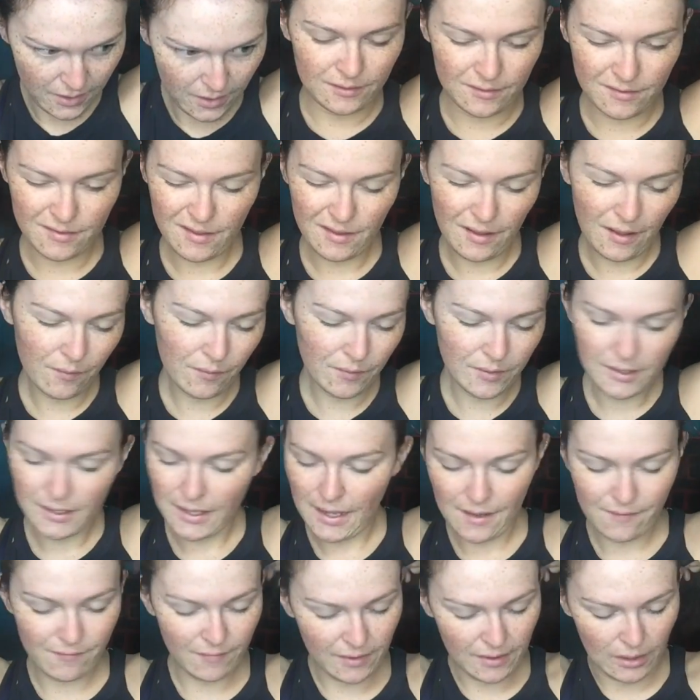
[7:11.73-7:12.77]
it doesn't really
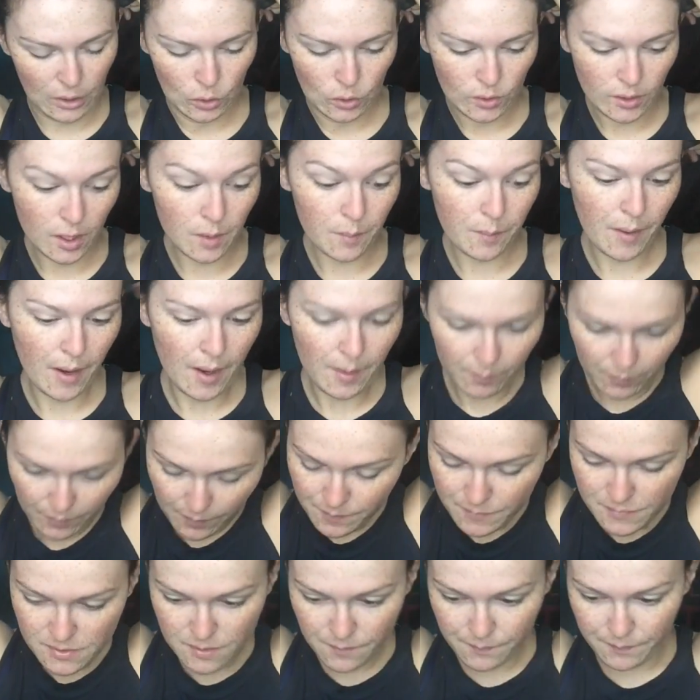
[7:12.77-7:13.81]
have like a whole lot of
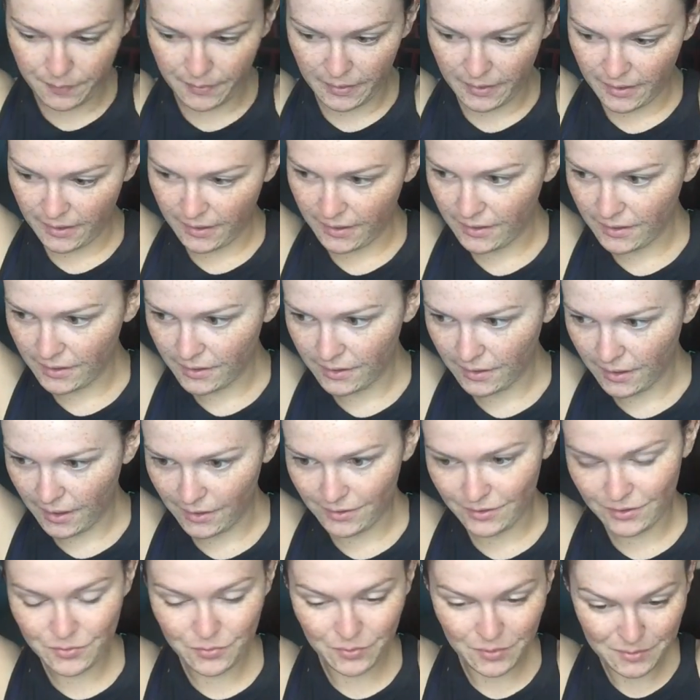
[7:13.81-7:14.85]
problems, but I
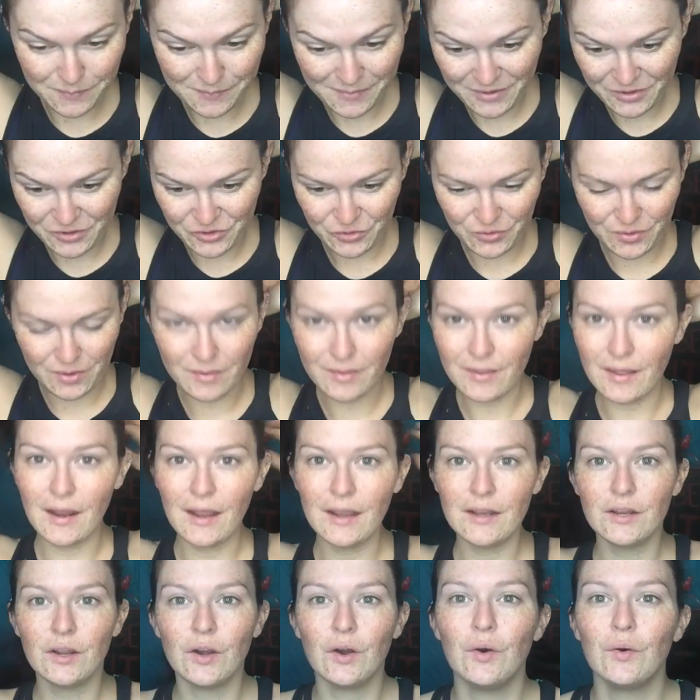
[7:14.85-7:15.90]
just want to make sure that
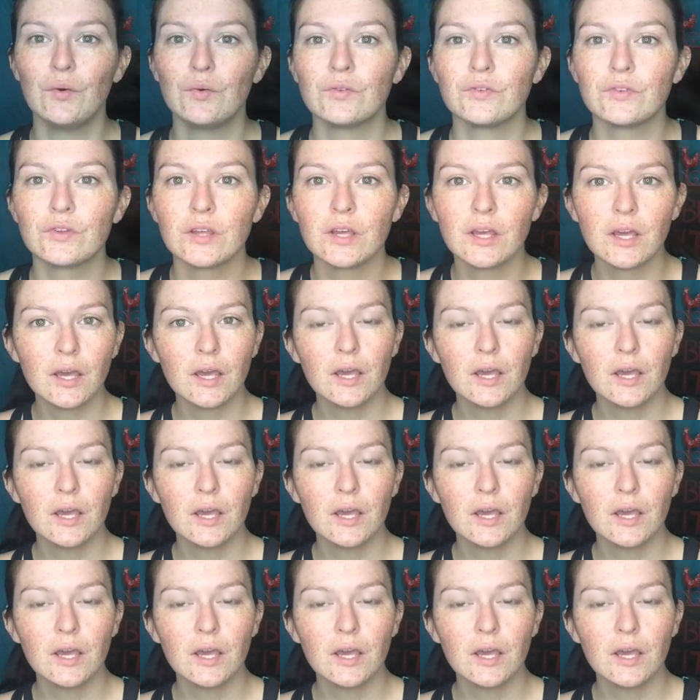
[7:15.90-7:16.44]
I don't